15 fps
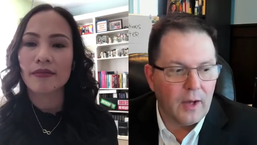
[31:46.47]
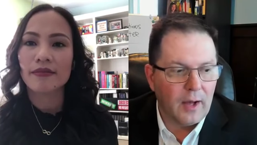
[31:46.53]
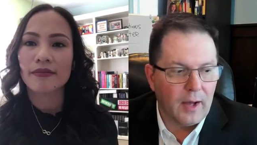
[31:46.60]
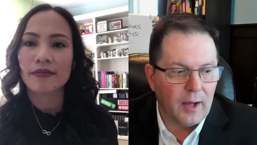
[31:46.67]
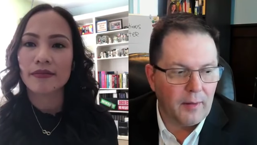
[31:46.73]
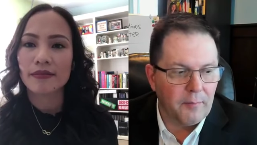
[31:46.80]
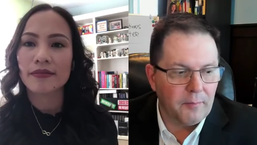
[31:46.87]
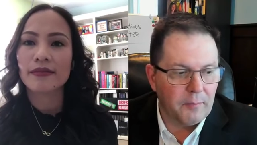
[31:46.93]

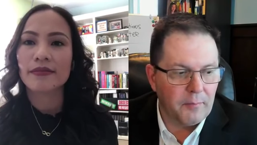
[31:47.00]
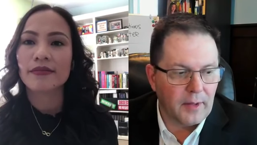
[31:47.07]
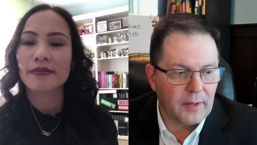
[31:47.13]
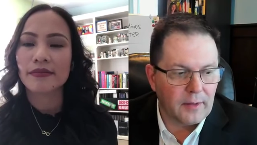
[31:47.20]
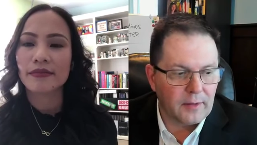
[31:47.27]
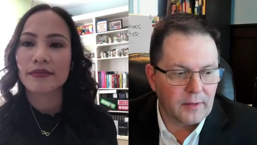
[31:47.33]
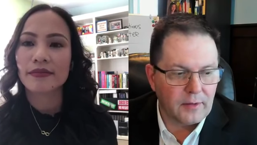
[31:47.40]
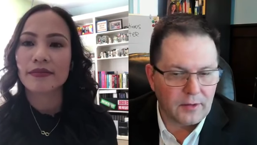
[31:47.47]
Speaker 1: Um,
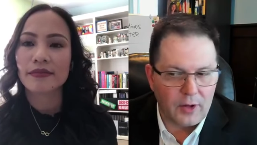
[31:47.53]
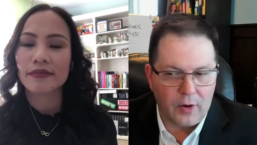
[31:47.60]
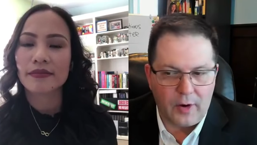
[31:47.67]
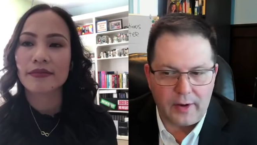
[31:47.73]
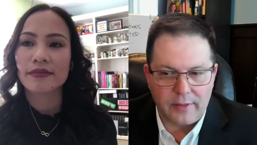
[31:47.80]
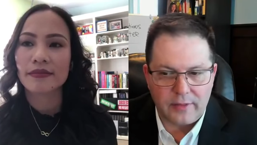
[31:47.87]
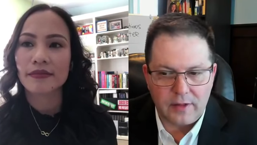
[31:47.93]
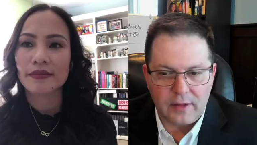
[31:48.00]
but you know,
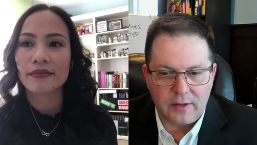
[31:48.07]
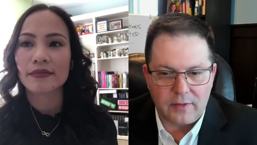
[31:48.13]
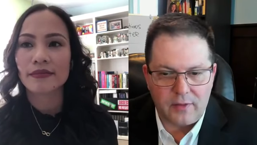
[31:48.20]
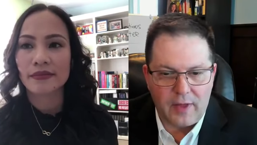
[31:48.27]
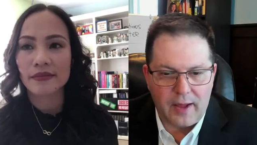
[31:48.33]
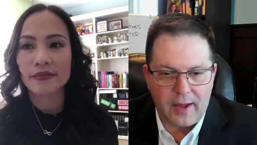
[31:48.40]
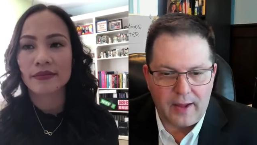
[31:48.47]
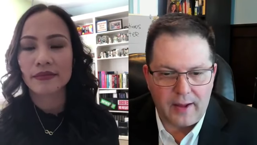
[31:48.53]
I think
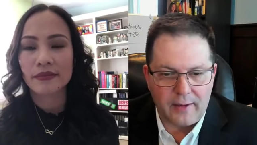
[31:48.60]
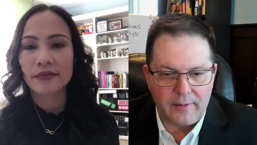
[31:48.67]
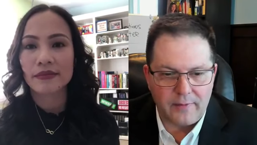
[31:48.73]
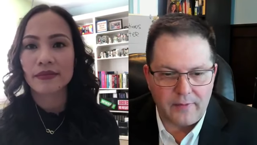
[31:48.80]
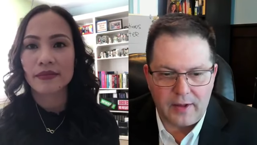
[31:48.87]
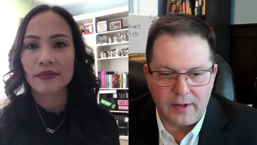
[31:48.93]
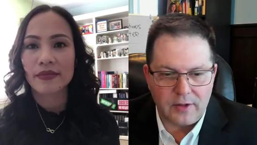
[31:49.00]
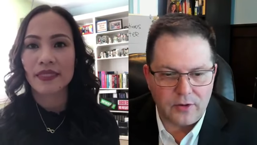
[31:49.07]
that
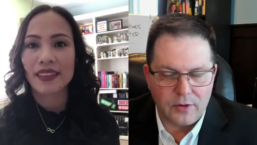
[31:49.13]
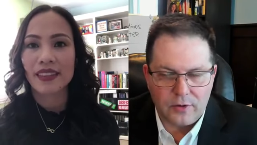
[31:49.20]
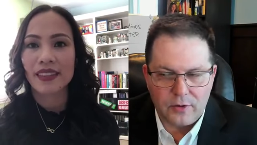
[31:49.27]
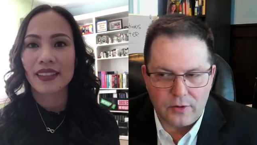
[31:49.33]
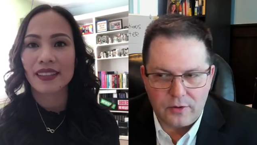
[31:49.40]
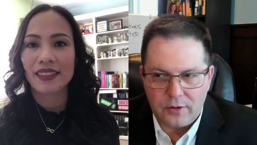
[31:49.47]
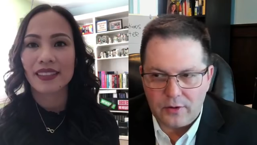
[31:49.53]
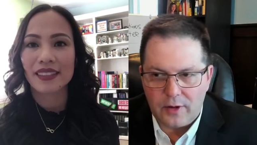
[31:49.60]
that you're
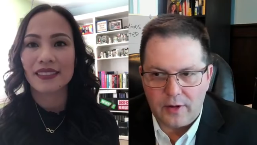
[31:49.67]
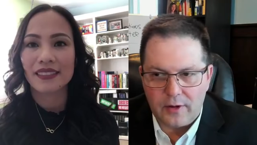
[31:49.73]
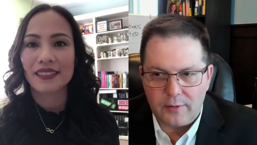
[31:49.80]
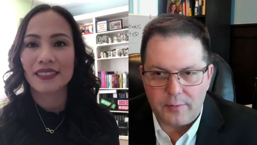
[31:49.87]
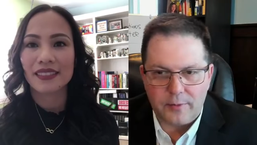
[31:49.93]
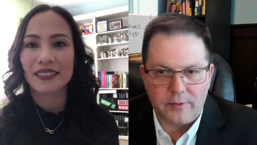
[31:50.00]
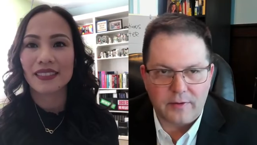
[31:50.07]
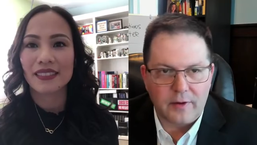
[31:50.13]
you're
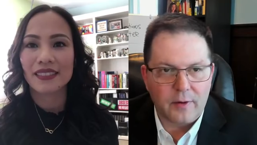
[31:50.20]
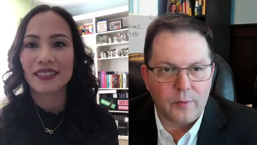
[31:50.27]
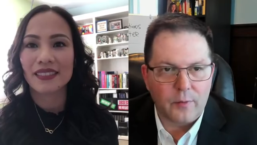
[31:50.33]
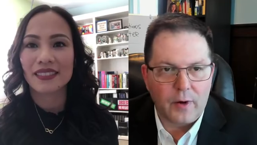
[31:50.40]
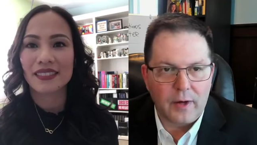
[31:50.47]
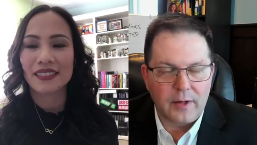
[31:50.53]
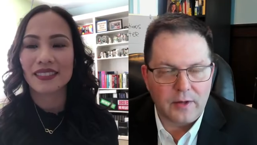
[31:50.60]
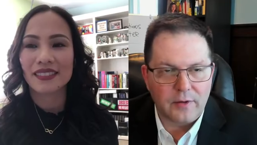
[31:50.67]
100%
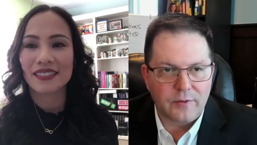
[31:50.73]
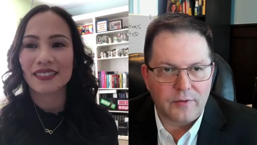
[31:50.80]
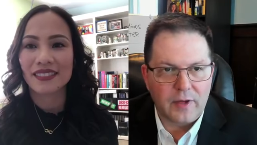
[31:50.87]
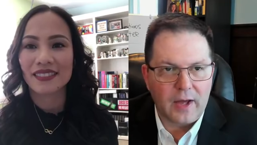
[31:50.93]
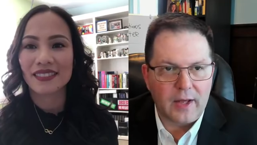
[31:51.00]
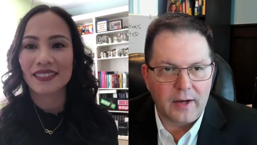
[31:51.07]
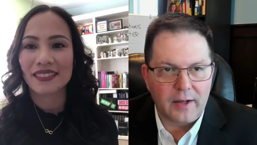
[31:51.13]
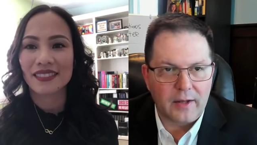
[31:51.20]
right. You've
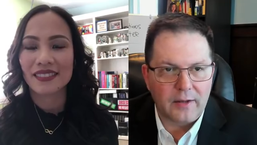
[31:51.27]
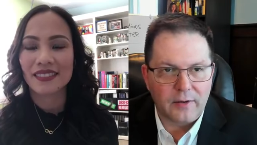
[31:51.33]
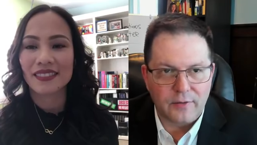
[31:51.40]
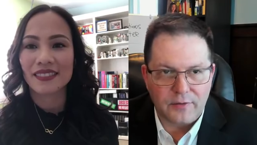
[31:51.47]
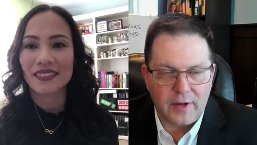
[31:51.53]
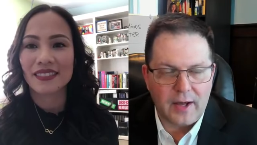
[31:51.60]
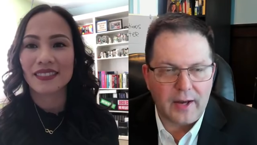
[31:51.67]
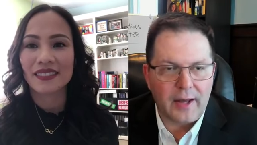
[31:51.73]
got to
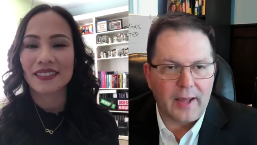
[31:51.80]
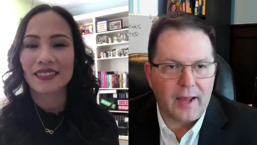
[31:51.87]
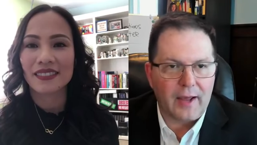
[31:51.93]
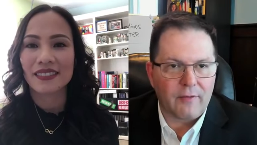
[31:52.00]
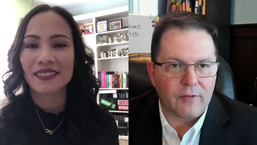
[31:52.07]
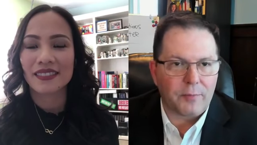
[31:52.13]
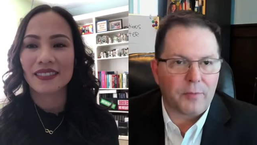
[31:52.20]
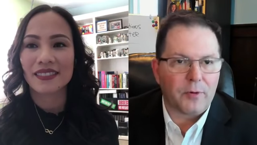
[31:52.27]
you've got to
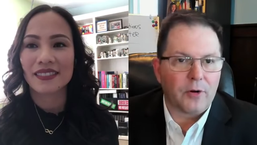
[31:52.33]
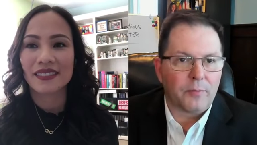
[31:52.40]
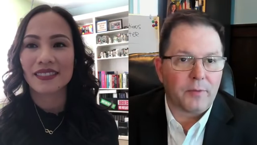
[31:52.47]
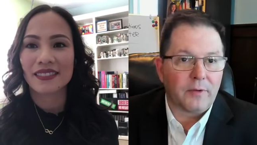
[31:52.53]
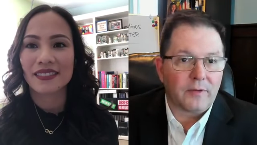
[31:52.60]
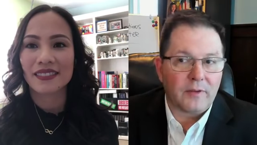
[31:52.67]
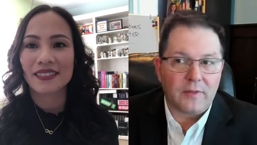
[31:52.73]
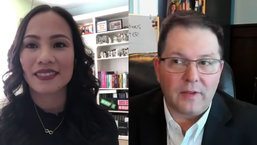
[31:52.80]
have a
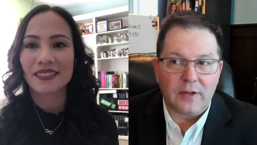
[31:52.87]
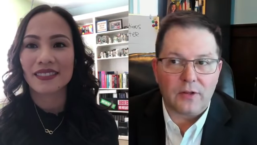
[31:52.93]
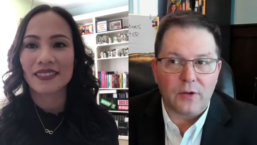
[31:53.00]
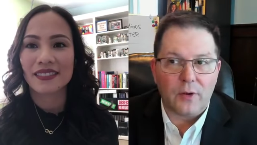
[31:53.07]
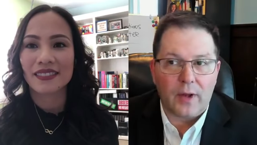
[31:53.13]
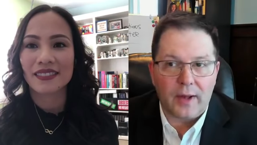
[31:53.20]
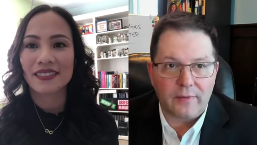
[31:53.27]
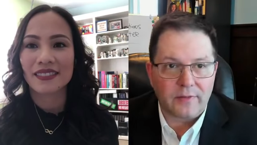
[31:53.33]
purpose, and then you
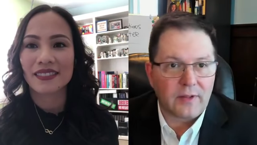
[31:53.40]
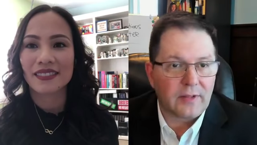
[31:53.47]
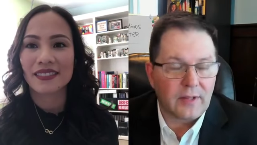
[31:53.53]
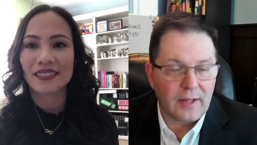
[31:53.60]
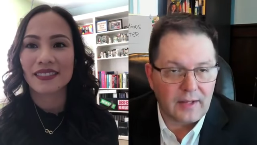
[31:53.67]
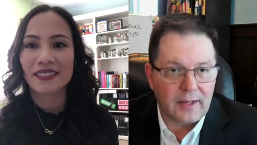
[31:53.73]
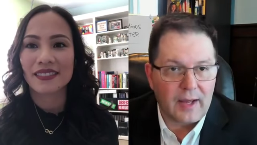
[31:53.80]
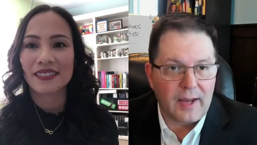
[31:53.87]
have to
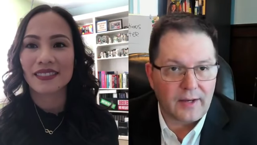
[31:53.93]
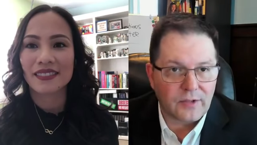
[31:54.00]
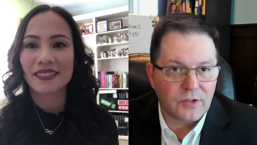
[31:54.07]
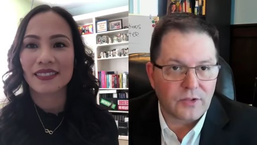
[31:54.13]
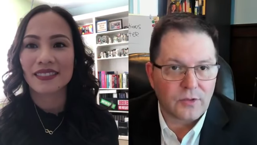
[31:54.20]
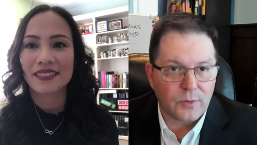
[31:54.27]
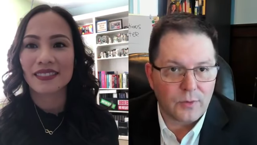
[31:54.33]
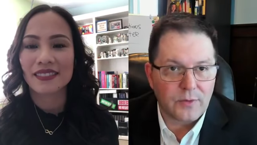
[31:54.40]
take
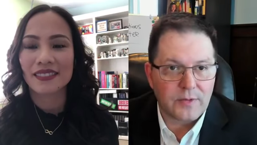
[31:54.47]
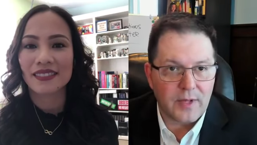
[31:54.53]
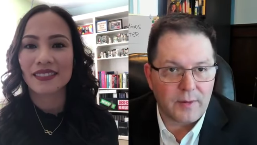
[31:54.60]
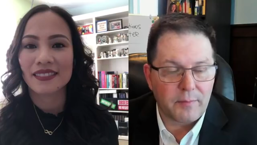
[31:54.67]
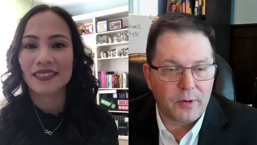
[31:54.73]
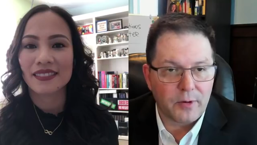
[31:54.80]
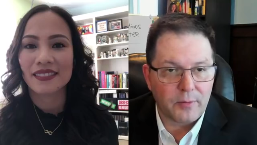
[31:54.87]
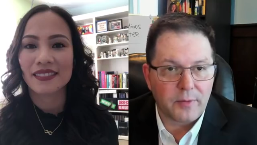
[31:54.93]
action towards
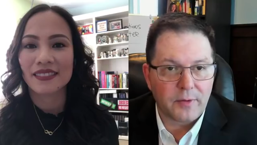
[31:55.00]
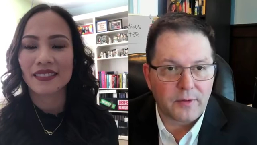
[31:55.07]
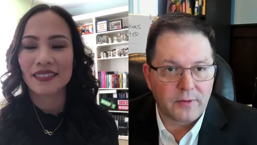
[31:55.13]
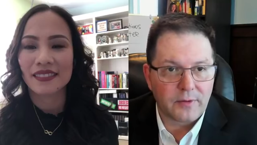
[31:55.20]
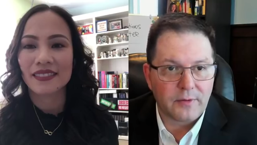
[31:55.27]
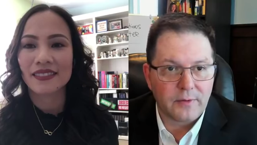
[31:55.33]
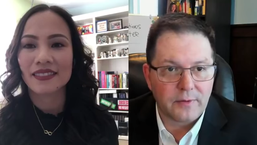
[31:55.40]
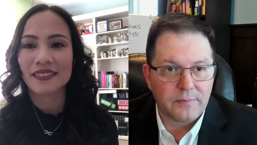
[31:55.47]
that
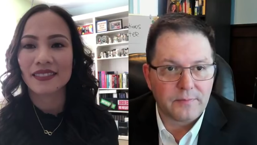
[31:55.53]
purpose.